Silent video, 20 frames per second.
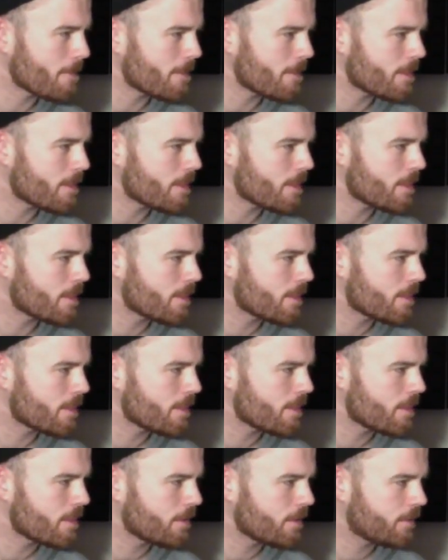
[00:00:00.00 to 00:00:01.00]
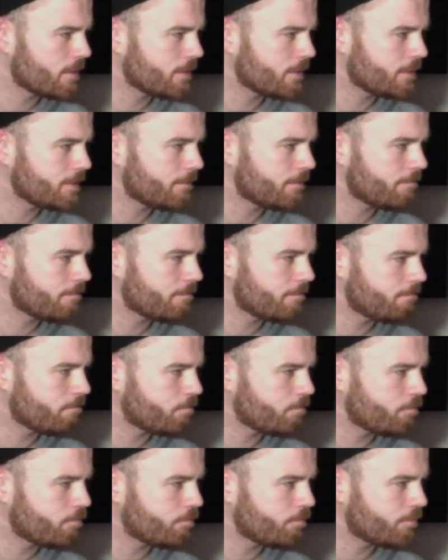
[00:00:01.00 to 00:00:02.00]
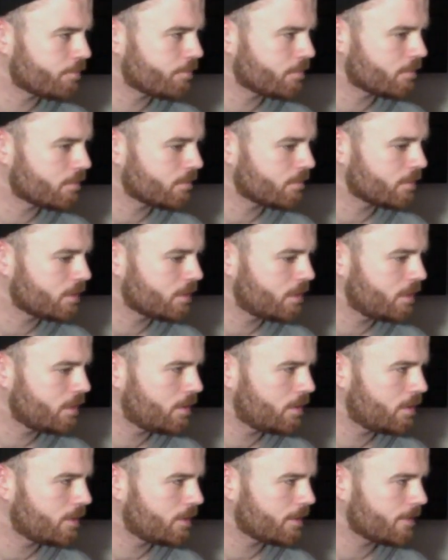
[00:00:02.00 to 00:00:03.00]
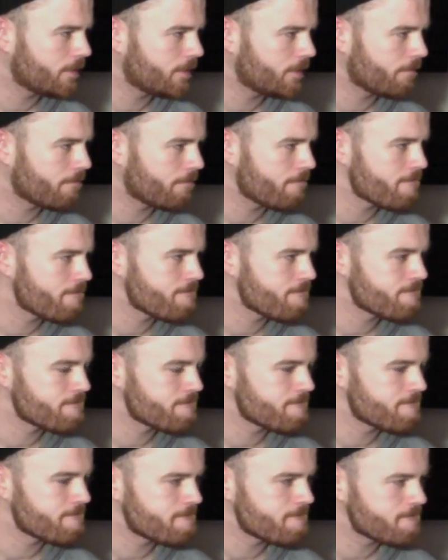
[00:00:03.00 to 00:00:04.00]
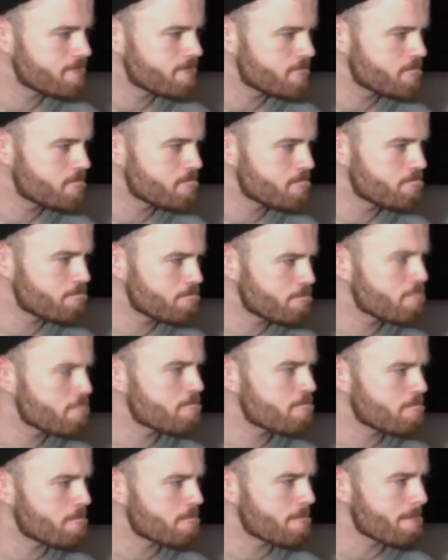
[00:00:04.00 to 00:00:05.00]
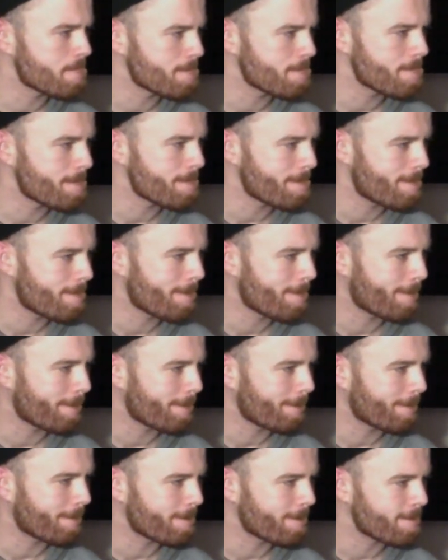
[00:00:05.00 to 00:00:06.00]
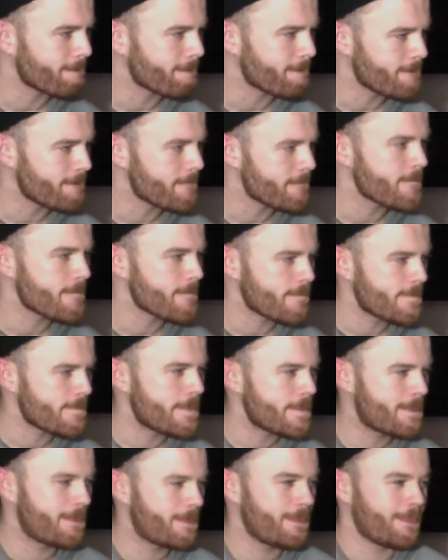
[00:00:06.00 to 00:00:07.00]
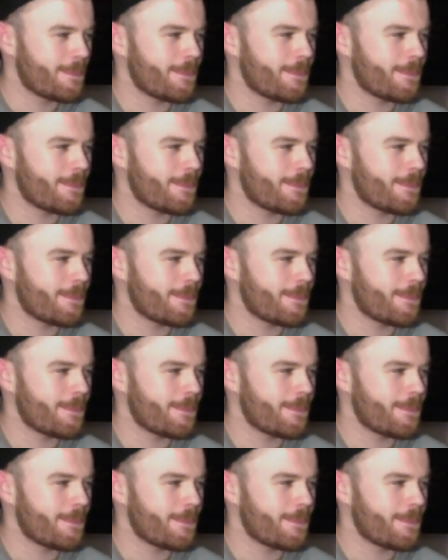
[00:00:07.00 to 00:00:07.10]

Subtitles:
(not speaking)